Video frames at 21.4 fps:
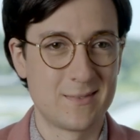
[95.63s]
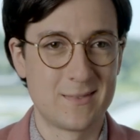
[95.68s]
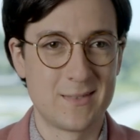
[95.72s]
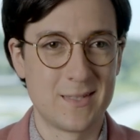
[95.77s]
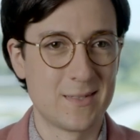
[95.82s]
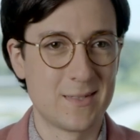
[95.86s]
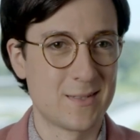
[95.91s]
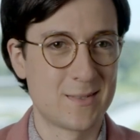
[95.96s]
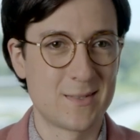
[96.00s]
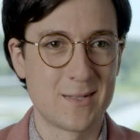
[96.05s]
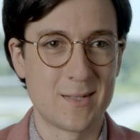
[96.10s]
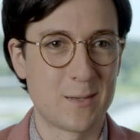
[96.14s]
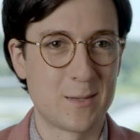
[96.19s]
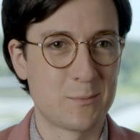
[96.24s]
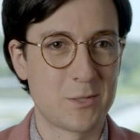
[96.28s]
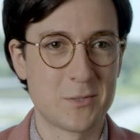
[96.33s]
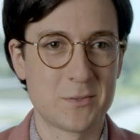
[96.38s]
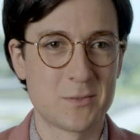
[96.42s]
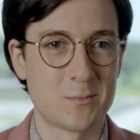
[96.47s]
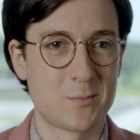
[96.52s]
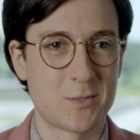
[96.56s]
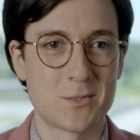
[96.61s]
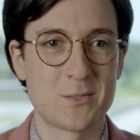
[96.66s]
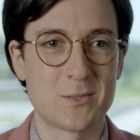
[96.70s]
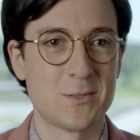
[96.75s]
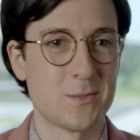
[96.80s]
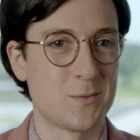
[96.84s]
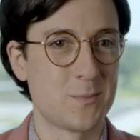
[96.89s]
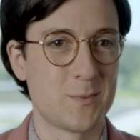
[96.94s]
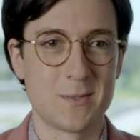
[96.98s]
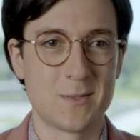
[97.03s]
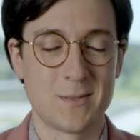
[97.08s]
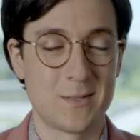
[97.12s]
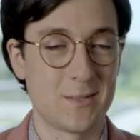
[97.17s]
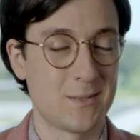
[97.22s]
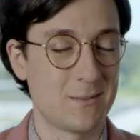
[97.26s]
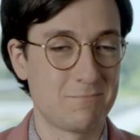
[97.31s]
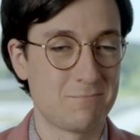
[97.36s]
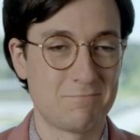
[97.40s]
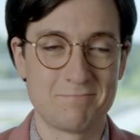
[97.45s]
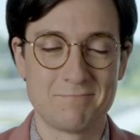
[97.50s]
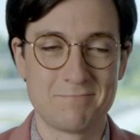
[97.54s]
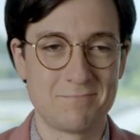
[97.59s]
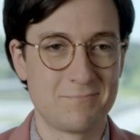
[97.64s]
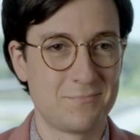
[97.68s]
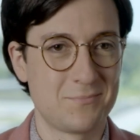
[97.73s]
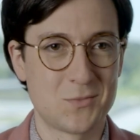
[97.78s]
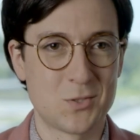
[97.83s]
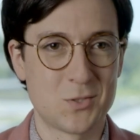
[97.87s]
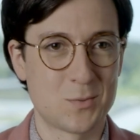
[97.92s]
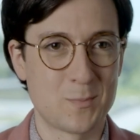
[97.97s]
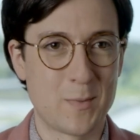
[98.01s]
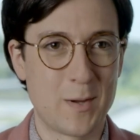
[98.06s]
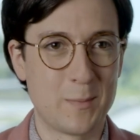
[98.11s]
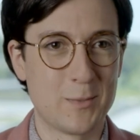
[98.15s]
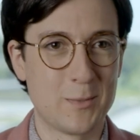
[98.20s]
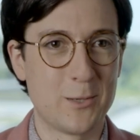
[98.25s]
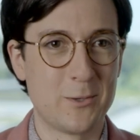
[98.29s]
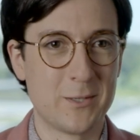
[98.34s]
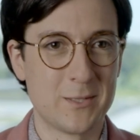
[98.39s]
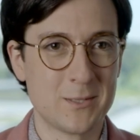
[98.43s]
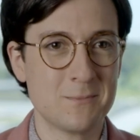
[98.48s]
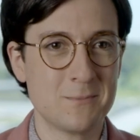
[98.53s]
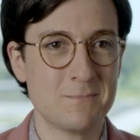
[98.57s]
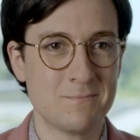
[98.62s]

getting to see it up close and personal has been, like, just mind-blowing.